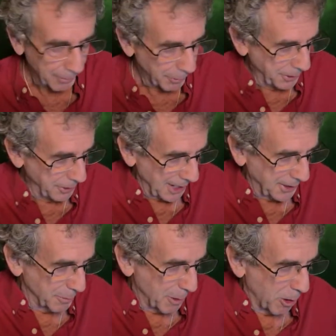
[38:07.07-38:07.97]
We'll do that
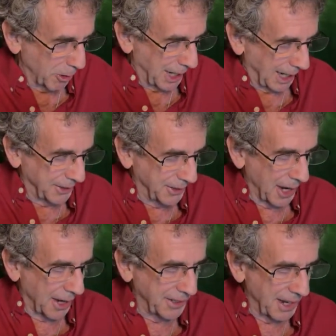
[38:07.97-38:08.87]
tomorrow night,
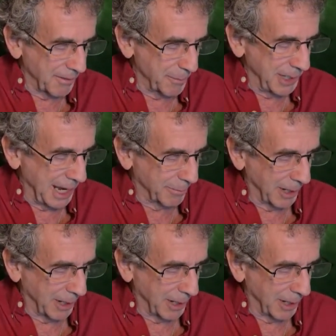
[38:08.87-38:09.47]
7 p.m.